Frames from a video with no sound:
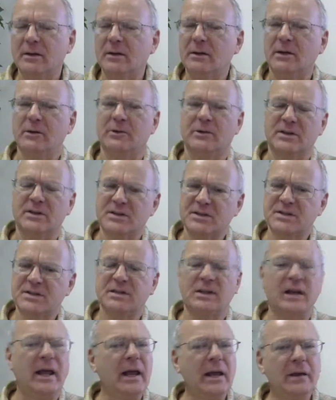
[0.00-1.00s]
They're a
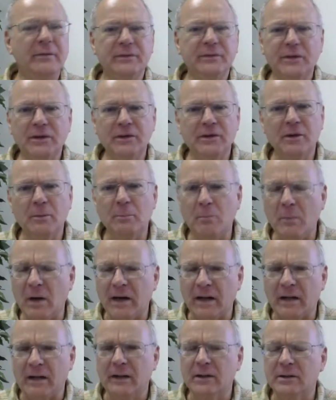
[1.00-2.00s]
slave to their
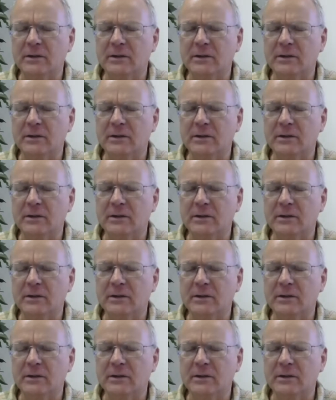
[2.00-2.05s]
money.